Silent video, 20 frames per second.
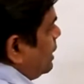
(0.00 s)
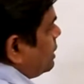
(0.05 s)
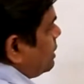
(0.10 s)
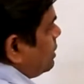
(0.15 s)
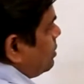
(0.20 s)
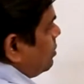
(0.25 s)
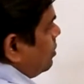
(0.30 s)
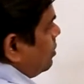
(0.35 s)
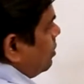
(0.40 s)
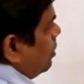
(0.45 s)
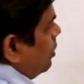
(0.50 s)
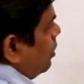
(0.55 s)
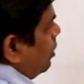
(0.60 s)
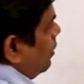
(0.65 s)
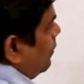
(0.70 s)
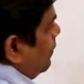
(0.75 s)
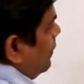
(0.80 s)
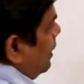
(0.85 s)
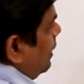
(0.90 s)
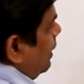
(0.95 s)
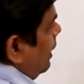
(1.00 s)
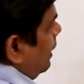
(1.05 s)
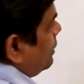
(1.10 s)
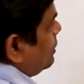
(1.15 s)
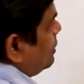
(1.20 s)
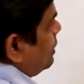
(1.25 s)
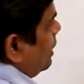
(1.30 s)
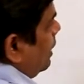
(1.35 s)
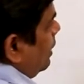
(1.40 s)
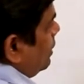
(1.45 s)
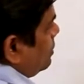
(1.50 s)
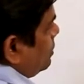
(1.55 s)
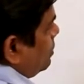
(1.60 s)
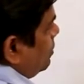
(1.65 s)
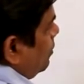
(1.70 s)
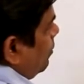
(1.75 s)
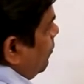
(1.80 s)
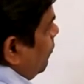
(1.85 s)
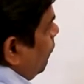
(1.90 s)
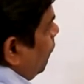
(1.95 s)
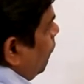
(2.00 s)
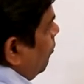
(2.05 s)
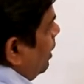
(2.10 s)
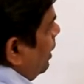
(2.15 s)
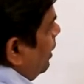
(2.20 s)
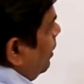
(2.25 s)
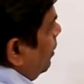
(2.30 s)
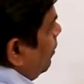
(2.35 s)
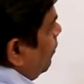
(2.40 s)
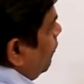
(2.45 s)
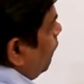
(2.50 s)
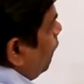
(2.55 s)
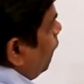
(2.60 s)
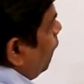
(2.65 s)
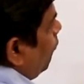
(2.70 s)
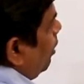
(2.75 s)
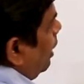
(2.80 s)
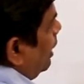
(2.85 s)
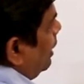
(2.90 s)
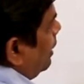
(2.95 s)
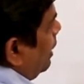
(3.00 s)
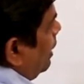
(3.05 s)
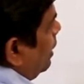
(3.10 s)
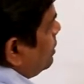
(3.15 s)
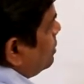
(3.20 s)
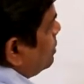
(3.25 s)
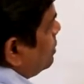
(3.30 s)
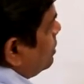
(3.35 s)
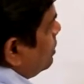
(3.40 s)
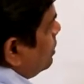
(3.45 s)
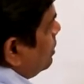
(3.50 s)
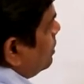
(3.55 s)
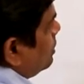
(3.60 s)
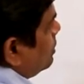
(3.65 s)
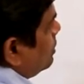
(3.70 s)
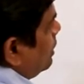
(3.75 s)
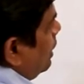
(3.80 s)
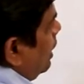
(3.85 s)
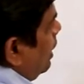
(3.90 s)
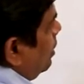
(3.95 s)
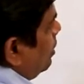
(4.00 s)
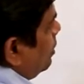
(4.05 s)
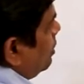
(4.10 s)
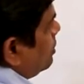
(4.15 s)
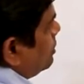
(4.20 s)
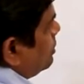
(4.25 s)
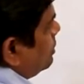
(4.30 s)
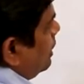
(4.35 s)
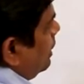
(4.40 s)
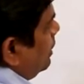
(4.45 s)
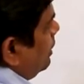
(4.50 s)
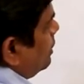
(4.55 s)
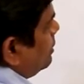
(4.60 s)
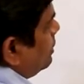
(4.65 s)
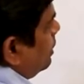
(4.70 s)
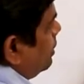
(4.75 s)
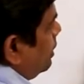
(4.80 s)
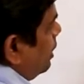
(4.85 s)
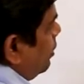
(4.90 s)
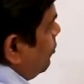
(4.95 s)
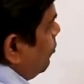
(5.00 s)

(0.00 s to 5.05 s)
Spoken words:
x, then x dash, y dash, z dash, and